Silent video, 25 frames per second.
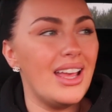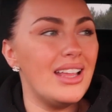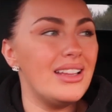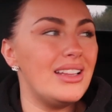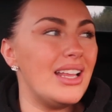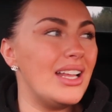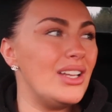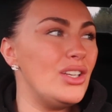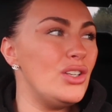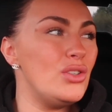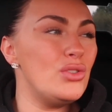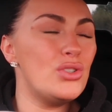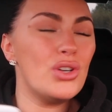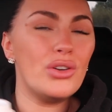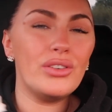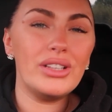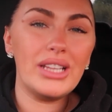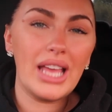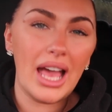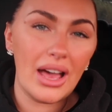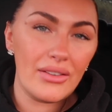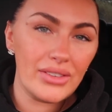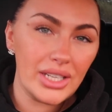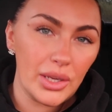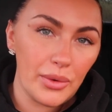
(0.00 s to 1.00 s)
Then you don't
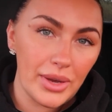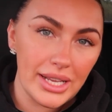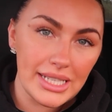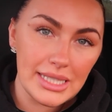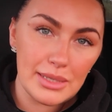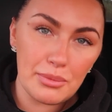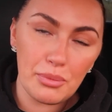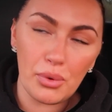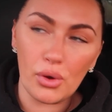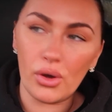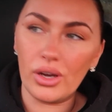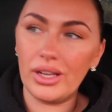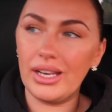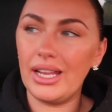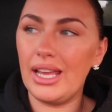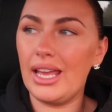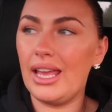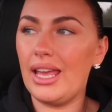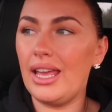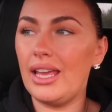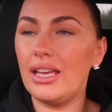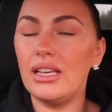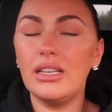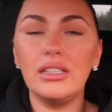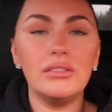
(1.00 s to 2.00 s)
really have anywhere to put
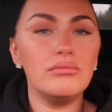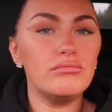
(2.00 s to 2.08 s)
it.